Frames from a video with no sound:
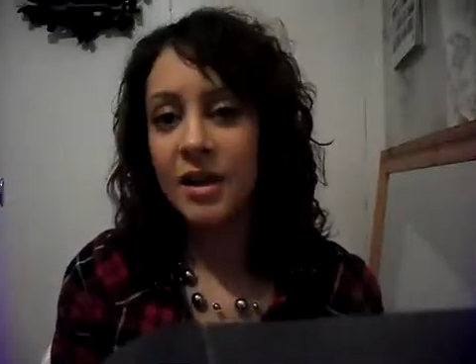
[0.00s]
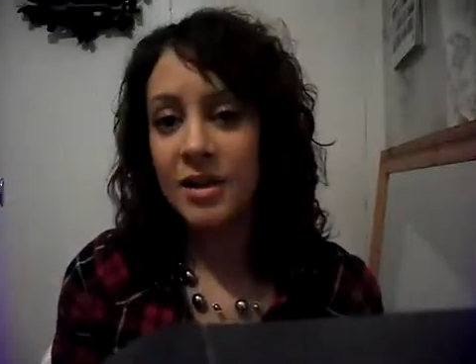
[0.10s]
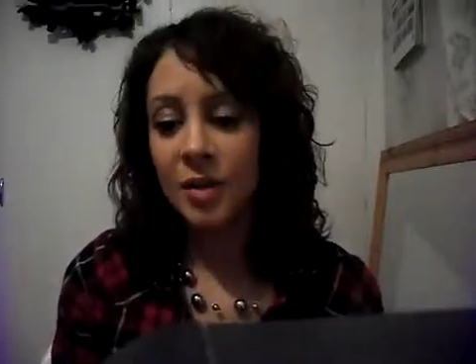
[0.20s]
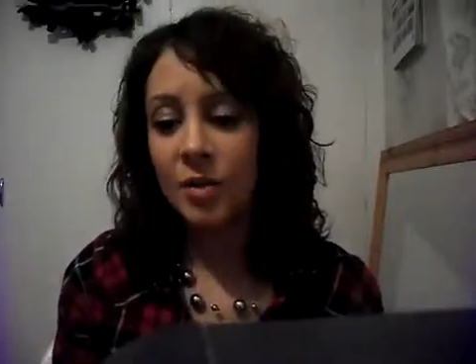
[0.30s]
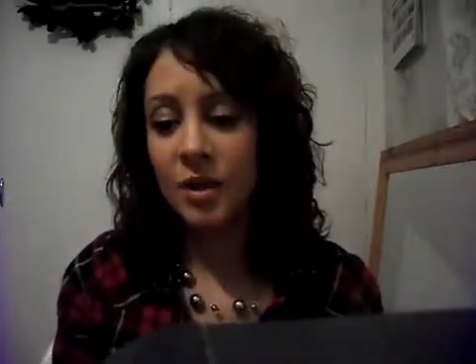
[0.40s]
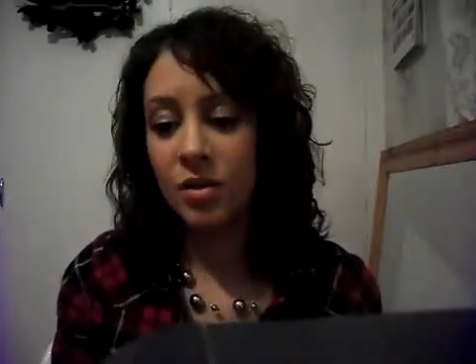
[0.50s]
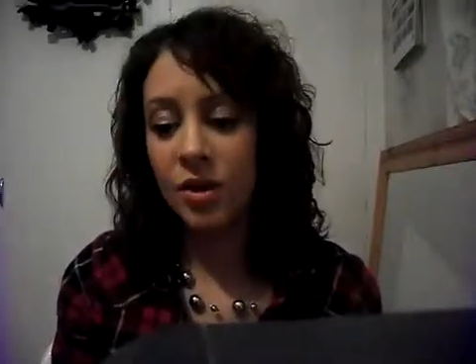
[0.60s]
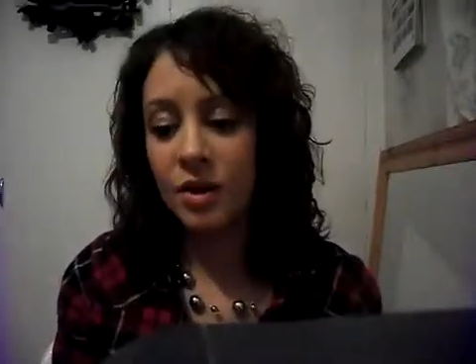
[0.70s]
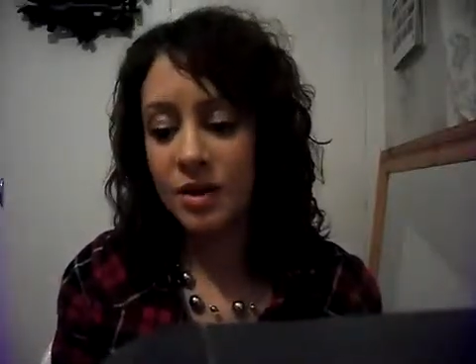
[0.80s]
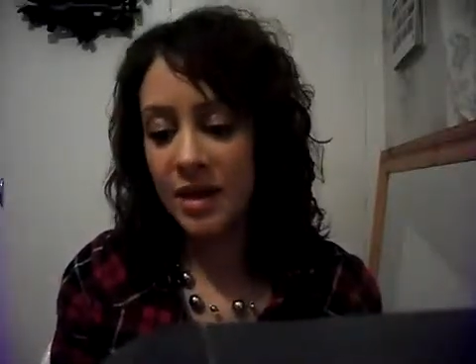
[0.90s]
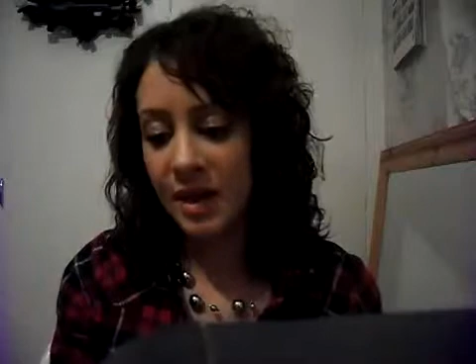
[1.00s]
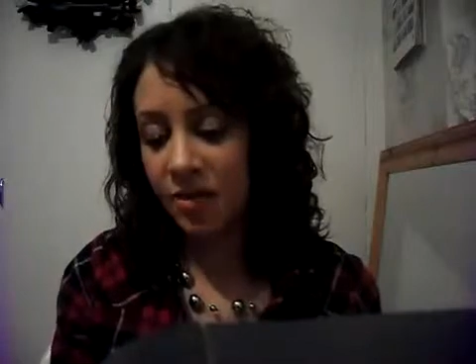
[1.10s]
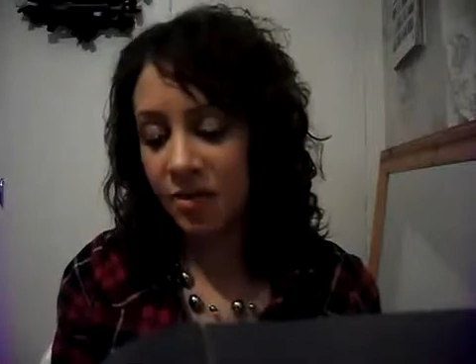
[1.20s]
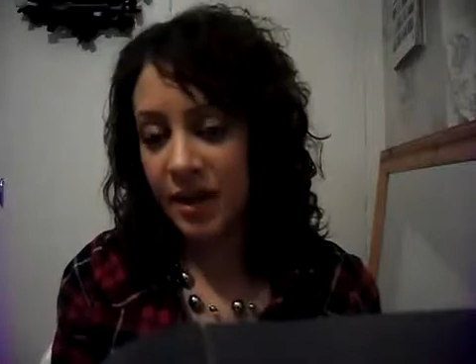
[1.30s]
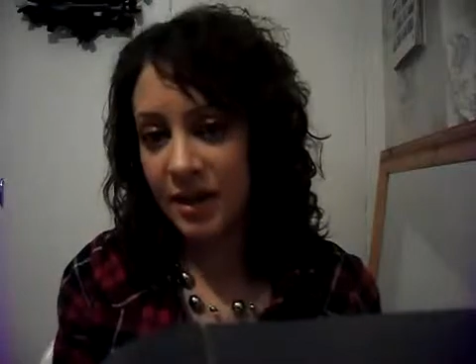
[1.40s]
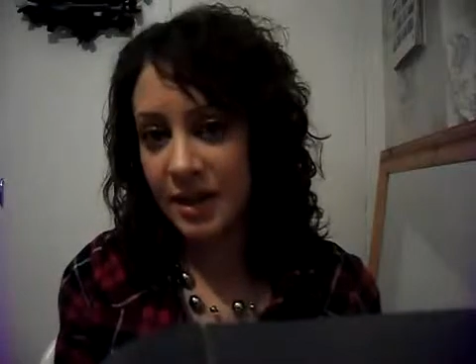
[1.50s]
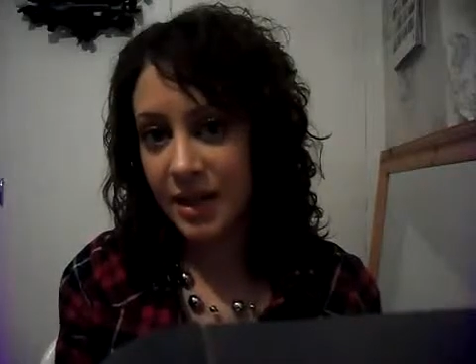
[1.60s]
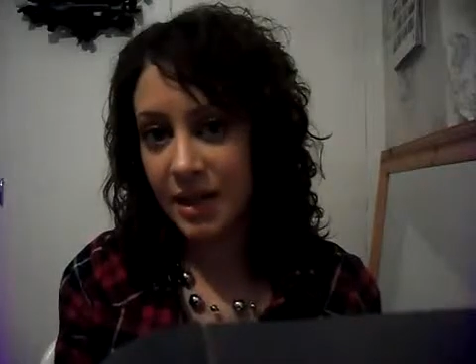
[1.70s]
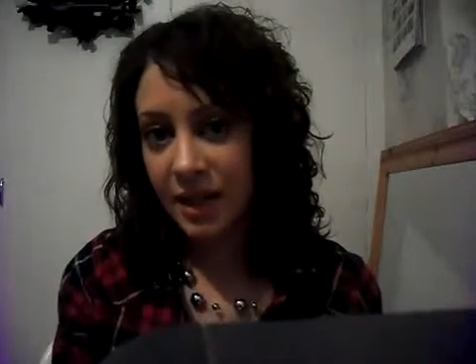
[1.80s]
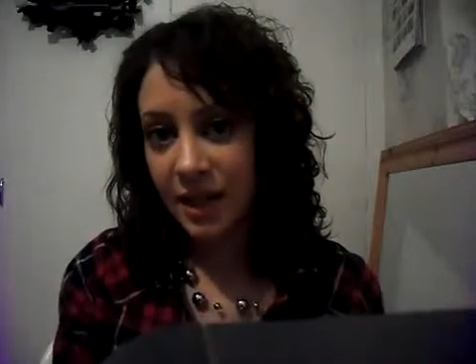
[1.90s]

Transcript: because that will be the real deciding factor,